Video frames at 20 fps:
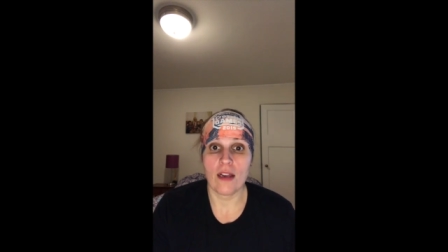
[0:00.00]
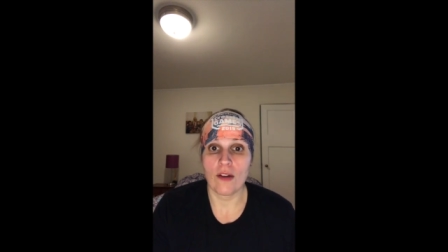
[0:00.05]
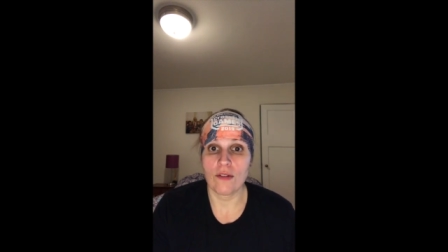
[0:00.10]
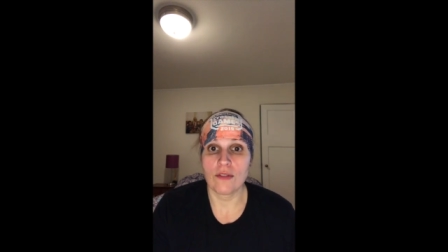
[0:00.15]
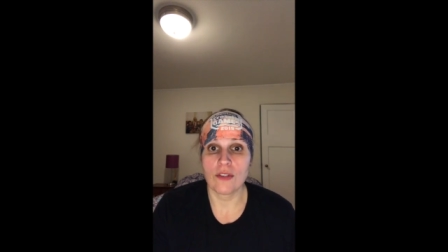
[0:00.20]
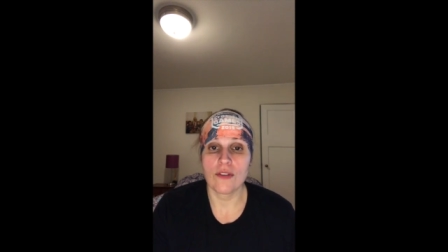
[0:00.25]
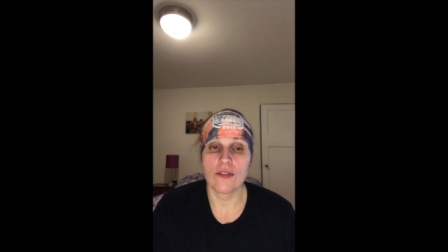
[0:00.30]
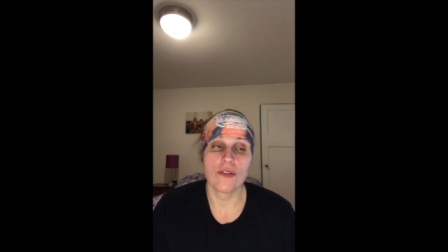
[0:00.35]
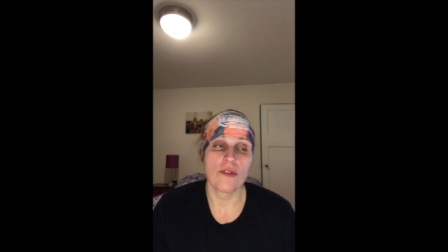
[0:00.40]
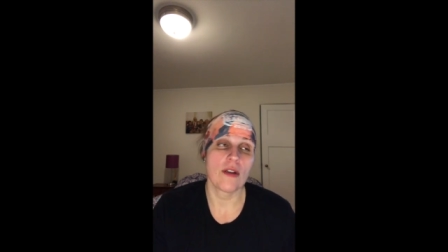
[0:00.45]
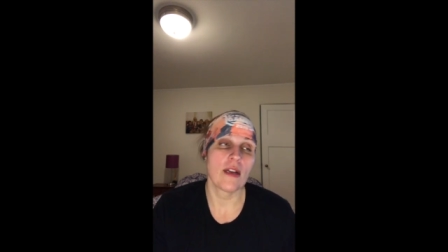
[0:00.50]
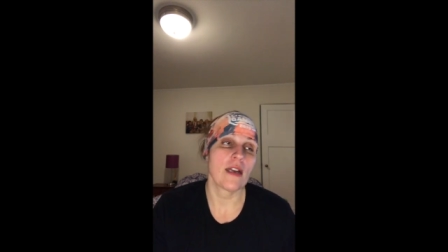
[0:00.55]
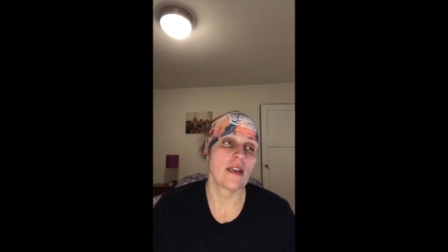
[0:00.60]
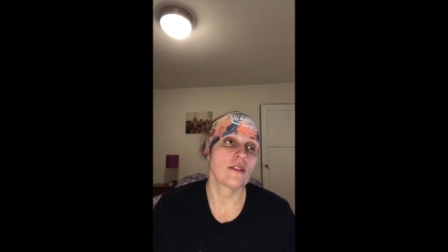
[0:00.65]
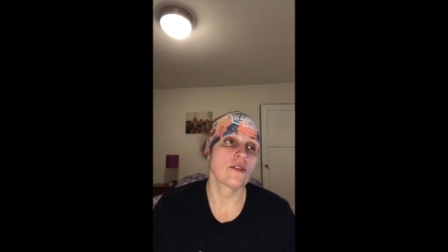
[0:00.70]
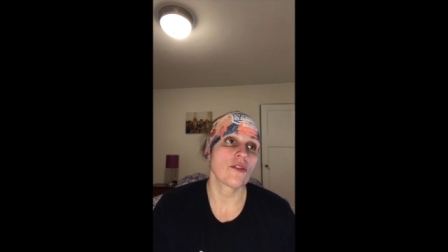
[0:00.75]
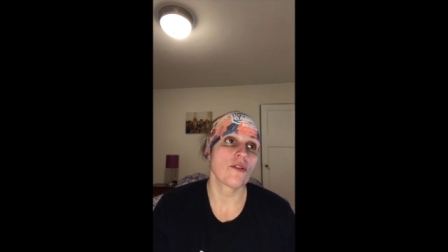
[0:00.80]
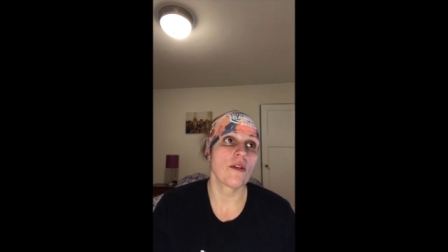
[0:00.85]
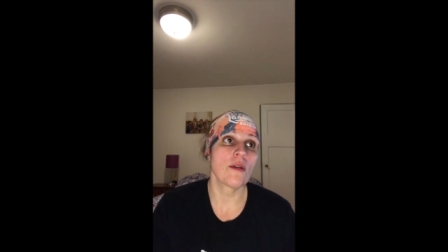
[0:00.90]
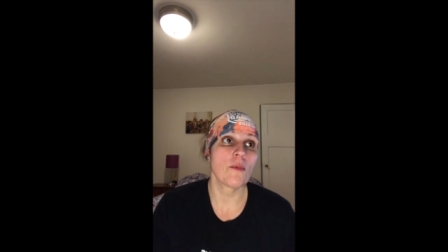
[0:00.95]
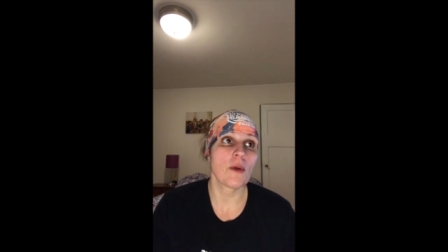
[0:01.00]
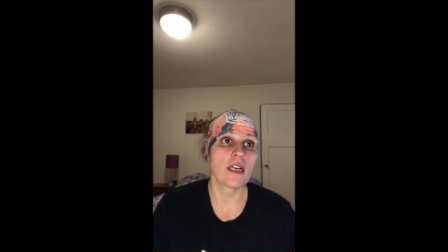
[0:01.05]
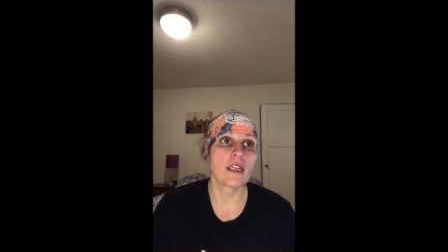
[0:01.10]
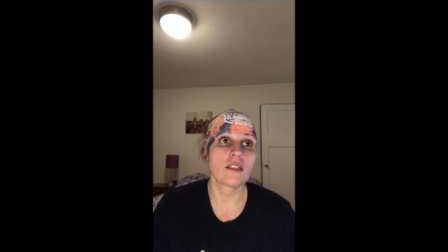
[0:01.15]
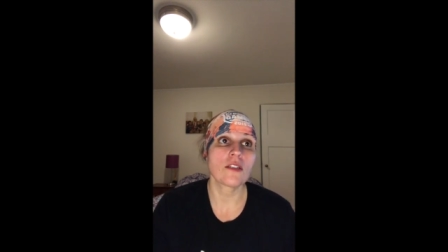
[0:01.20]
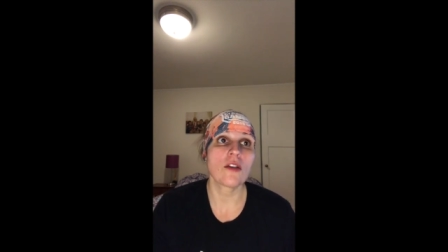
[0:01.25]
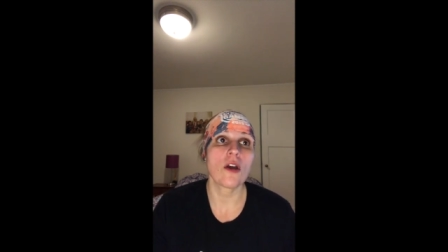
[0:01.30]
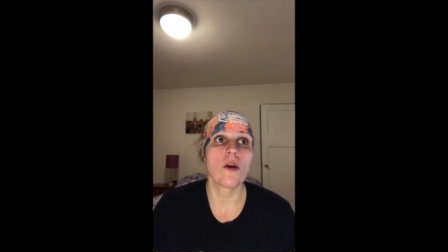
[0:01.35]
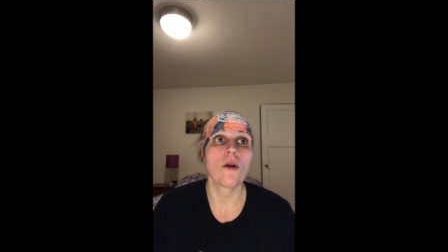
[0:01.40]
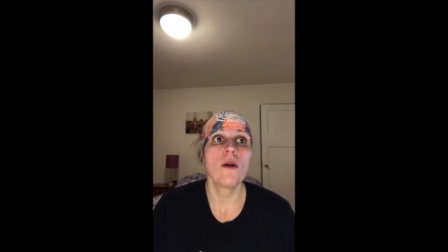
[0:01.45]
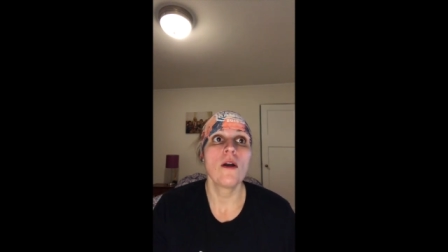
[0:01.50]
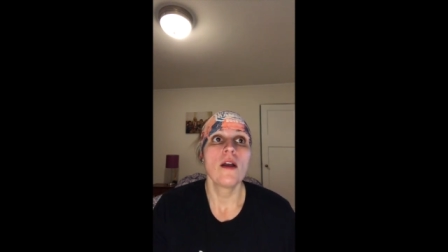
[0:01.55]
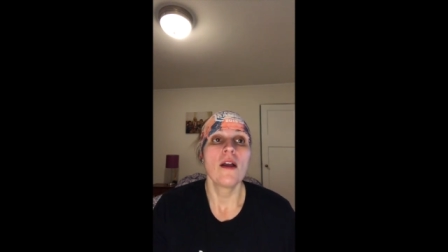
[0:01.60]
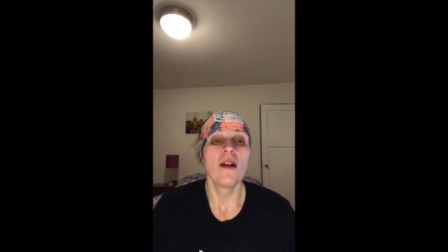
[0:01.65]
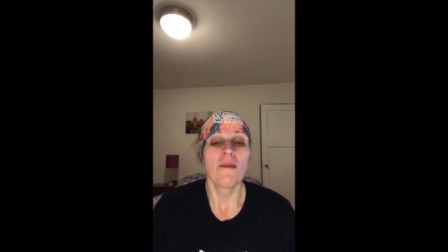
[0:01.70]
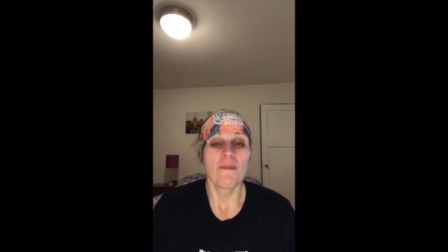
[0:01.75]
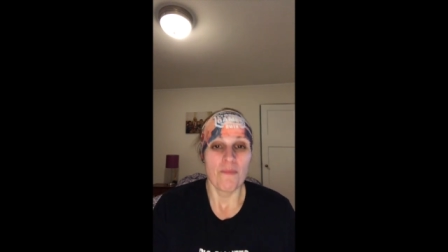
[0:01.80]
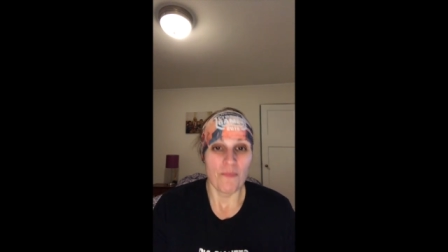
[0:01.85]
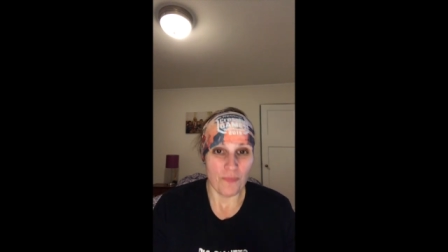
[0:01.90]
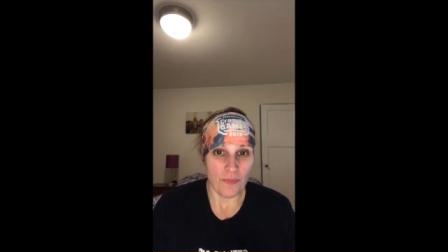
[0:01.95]
goes into it and so anyway so
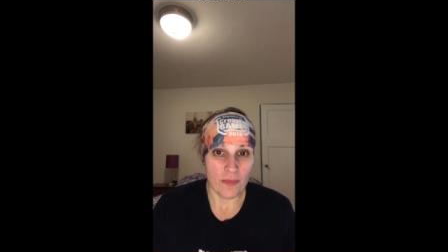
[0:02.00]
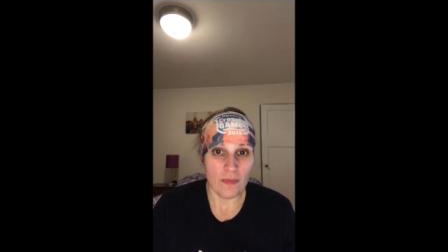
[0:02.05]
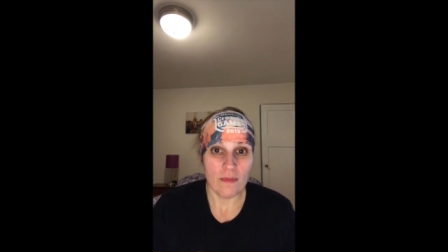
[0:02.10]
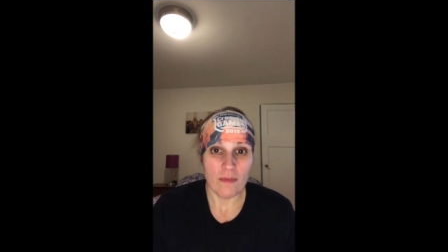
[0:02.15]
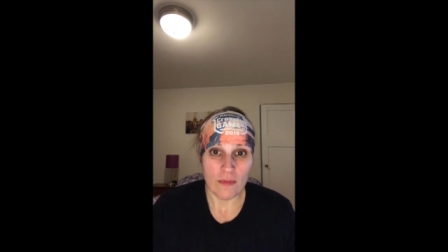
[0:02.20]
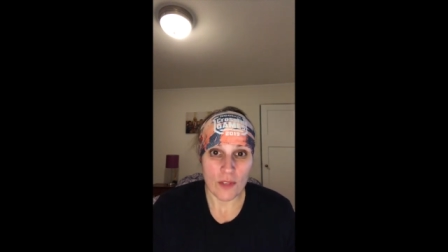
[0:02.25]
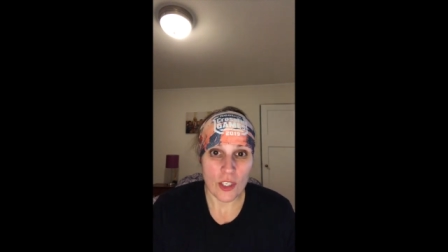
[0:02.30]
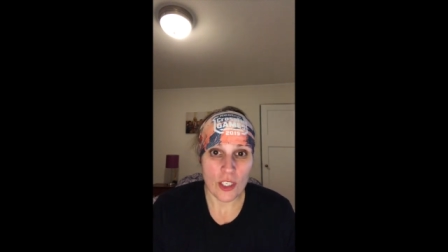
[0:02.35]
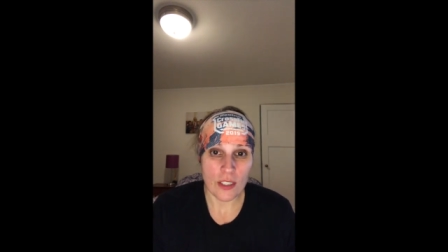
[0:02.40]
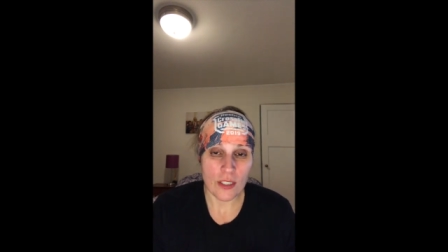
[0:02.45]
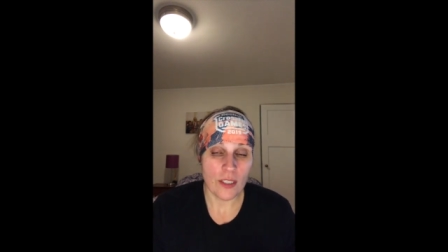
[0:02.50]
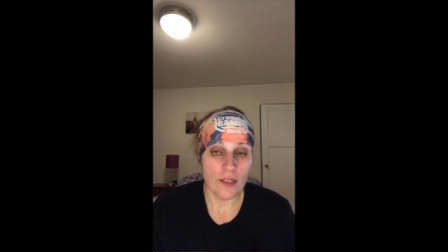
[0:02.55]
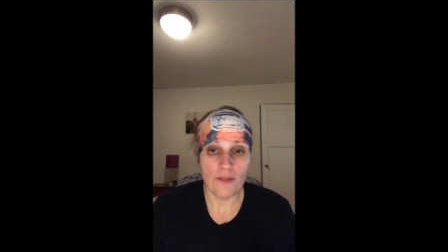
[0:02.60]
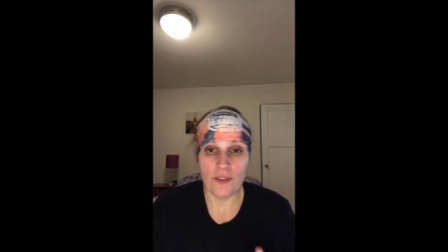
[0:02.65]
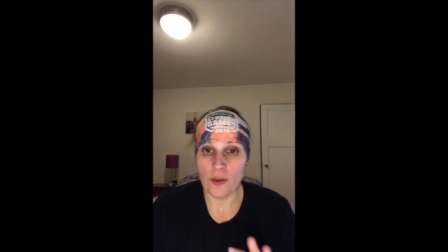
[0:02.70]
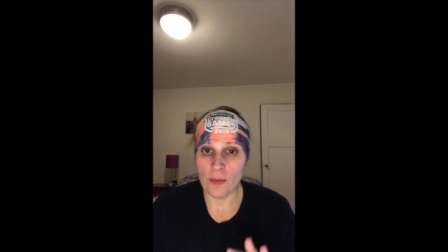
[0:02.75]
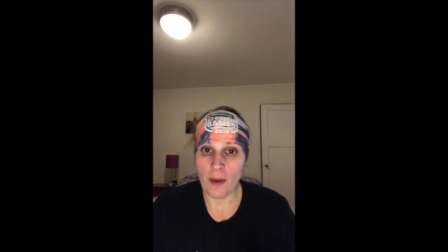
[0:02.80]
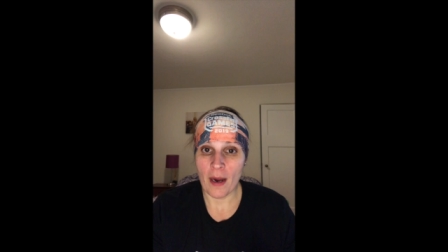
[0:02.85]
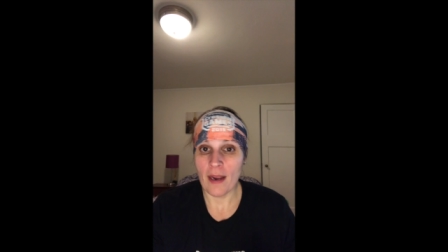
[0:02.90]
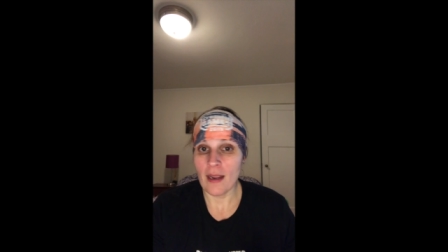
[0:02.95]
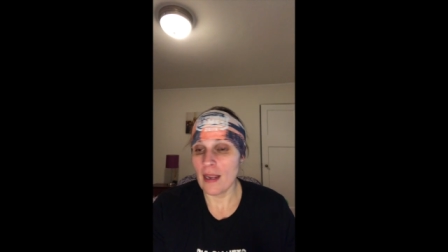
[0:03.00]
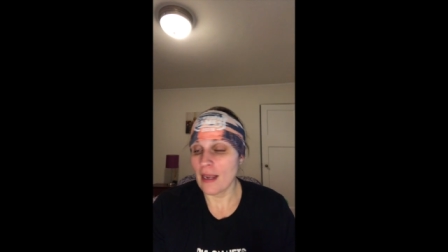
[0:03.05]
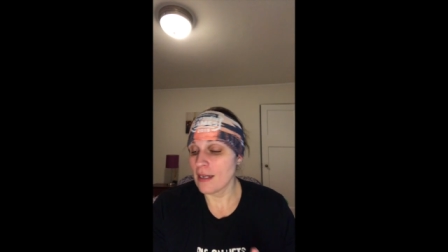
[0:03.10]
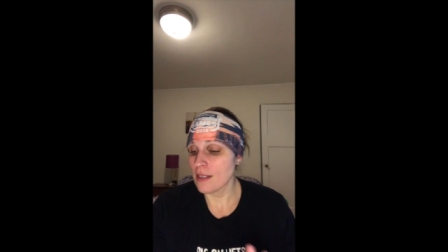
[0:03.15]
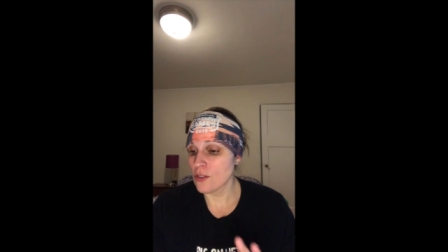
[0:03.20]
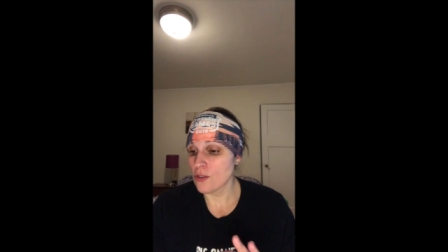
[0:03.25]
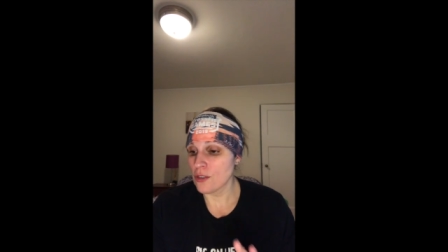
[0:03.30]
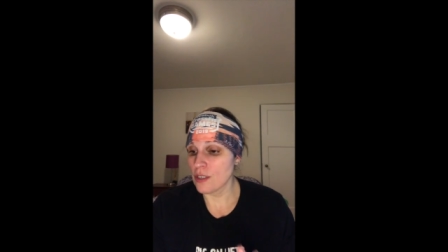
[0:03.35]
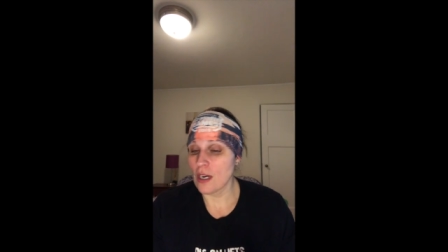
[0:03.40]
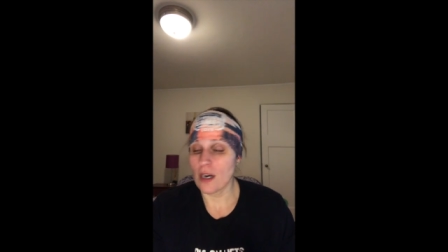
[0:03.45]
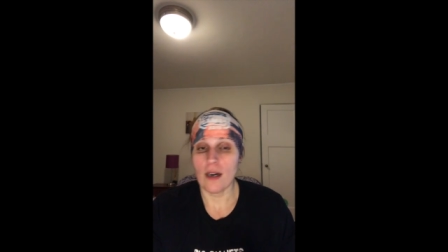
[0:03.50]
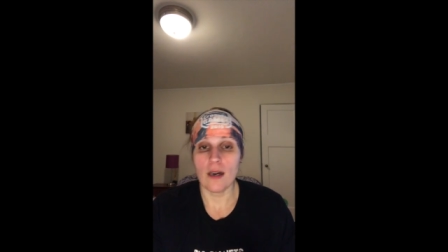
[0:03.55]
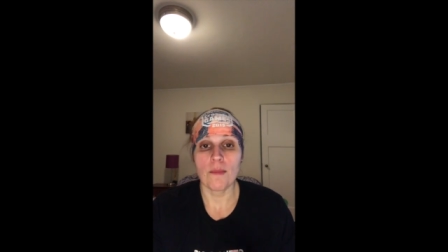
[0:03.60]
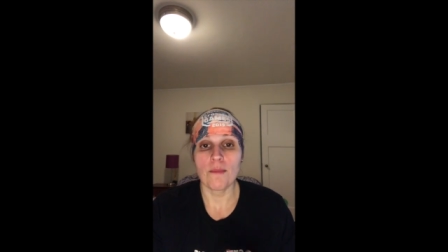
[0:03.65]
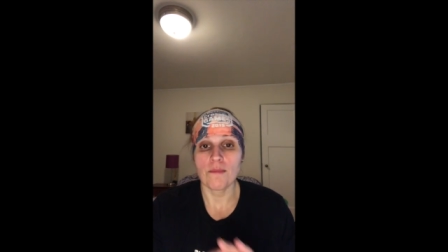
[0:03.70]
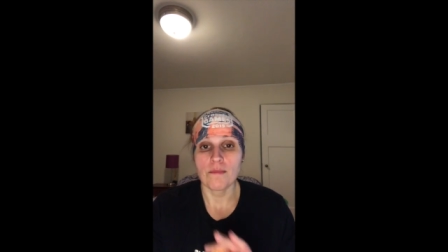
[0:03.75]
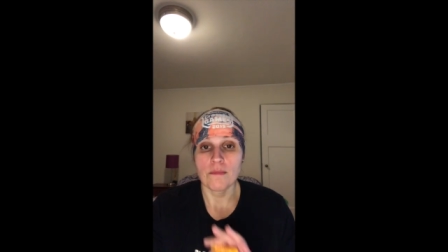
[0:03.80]
just if you're my age or younger,